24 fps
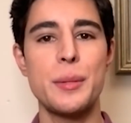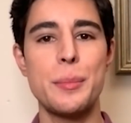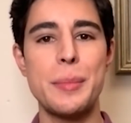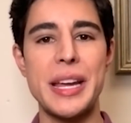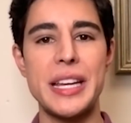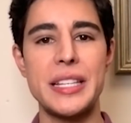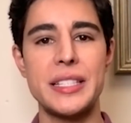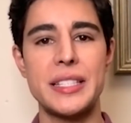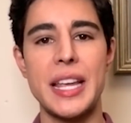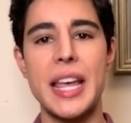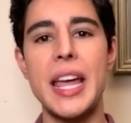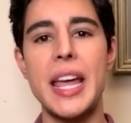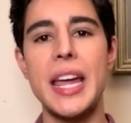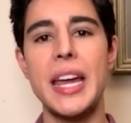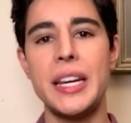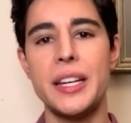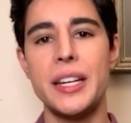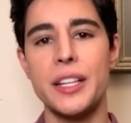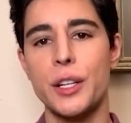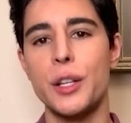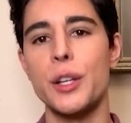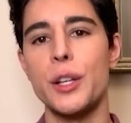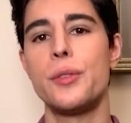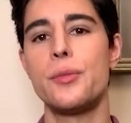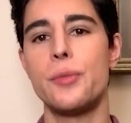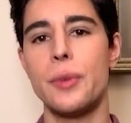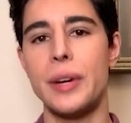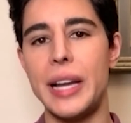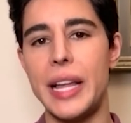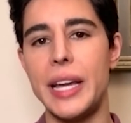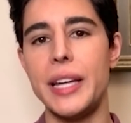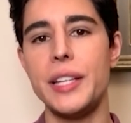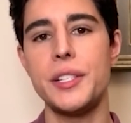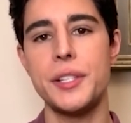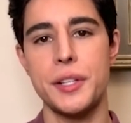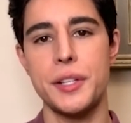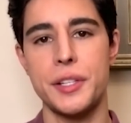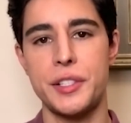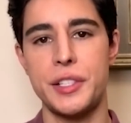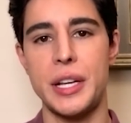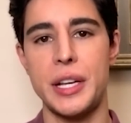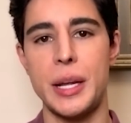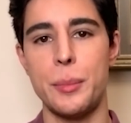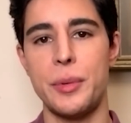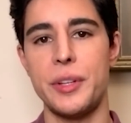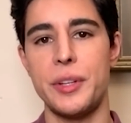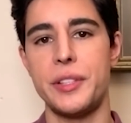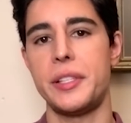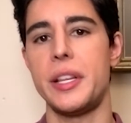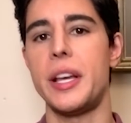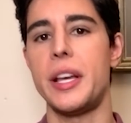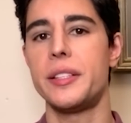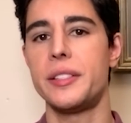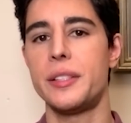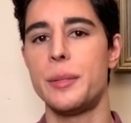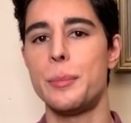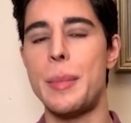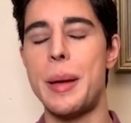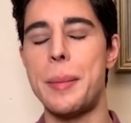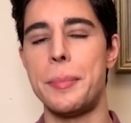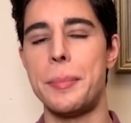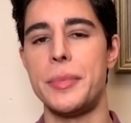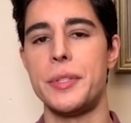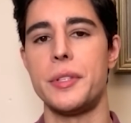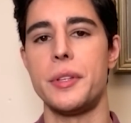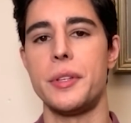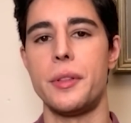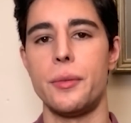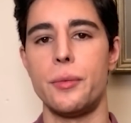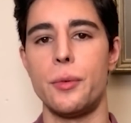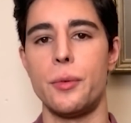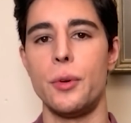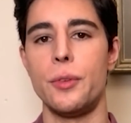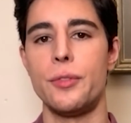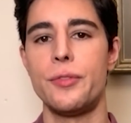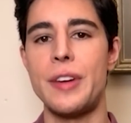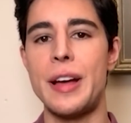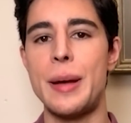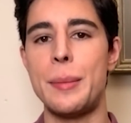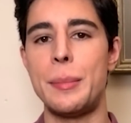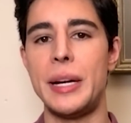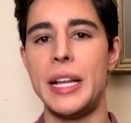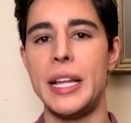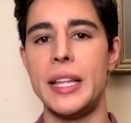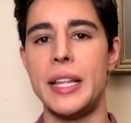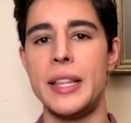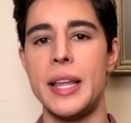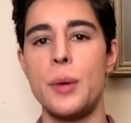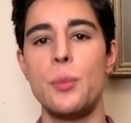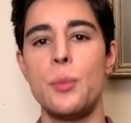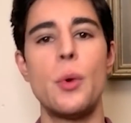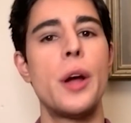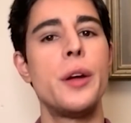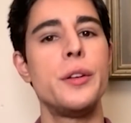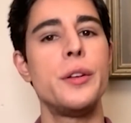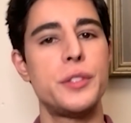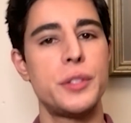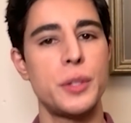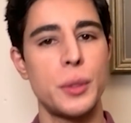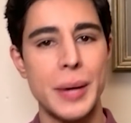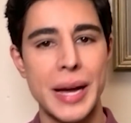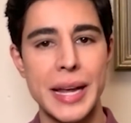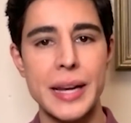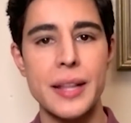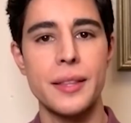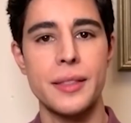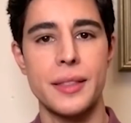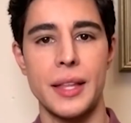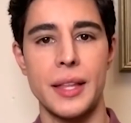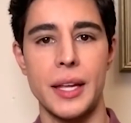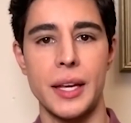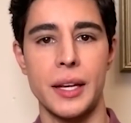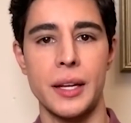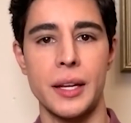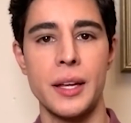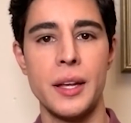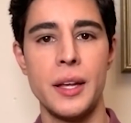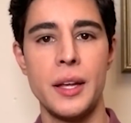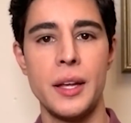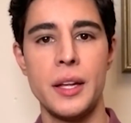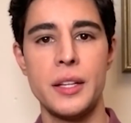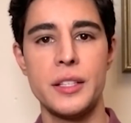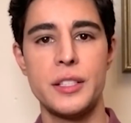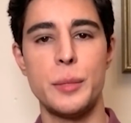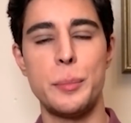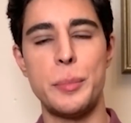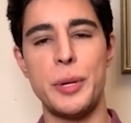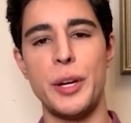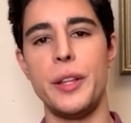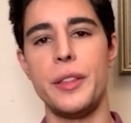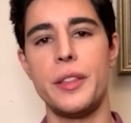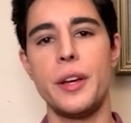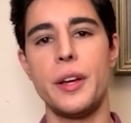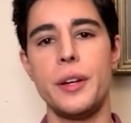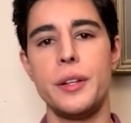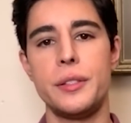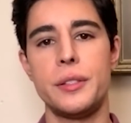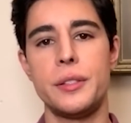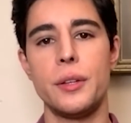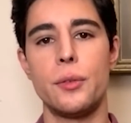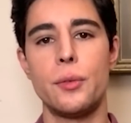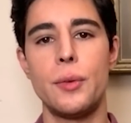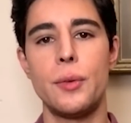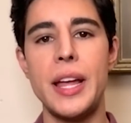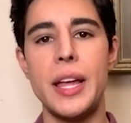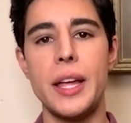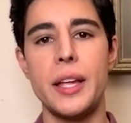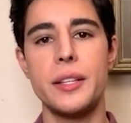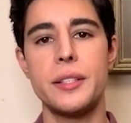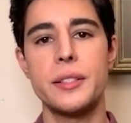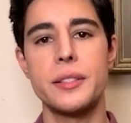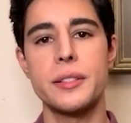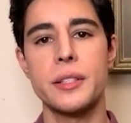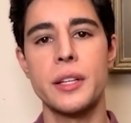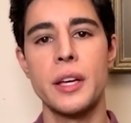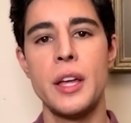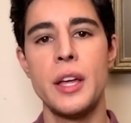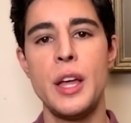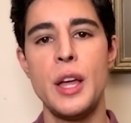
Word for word: to maintain a good relationship with certain members of the royal family, and they won't do anything to put those at risk.